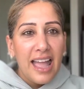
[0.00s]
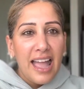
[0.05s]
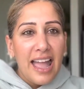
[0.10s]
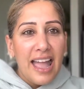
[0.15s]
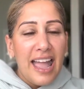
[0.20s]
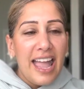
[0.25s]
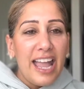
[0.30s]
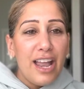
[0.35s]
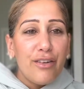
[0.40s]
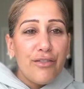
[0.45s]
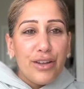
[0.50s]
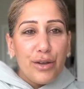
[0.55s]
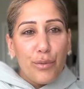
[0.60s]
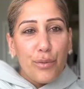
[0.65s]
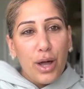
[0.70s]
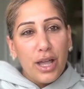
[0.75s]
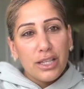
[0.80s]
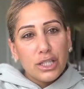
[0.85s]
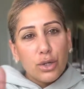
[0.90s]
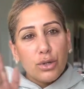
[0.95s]
Hey
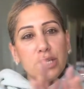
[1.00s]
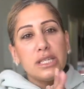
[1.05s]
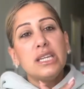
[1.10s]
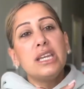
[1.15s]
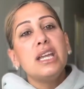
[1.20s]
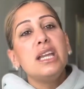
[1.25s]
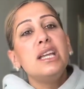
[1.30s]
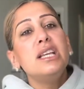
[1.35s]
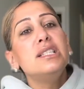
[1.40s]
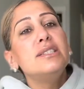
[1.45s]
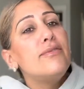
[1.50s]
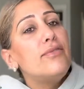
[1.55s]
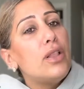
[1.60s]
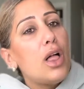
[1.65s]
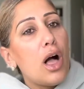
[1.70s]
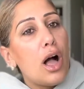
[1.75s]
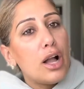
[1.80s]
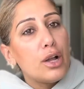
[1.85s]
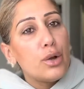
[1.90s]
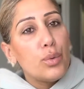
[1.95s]
everyone, so in today's
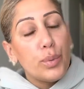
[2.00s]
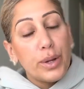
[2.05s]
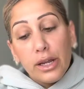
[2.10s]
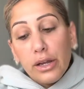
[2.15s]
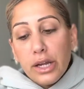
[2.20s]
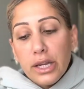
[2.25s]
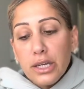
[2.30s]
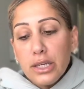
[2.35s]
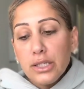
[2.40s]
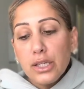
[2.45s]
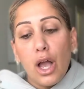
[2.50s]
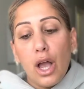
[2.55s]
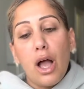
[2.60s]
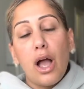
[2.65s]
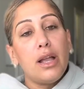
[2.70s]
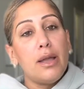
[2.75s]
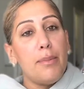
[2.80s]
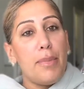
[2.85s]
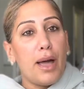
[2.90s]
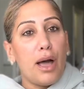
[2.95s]
vlog, we're going to
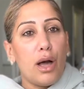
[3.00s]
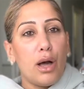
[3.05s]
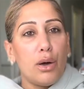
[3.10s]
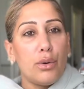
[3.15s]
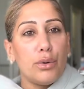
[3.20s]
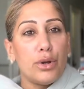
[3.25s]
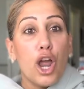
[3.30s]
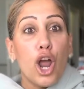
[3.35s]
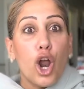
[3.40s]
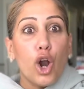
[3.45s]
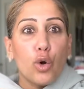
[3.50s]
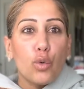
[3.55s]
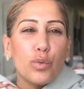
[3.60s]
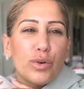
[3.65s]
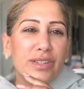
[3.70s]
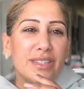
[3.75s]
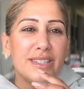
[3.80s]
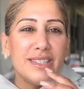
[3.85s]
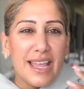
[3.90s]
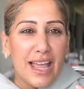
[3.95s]
talk about
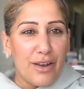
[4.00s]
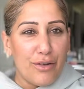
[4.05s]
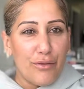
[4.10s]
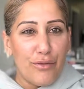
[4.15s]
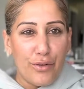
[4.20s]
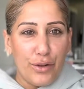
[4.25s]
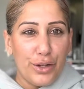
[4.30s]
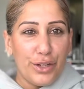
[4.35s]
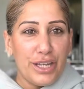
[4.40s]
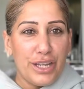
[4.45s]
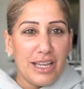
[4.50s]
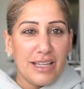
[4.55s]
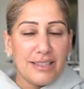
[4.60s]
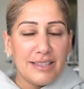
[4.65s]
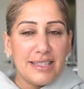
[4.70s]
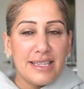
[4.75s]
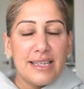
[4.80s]
resentfulness.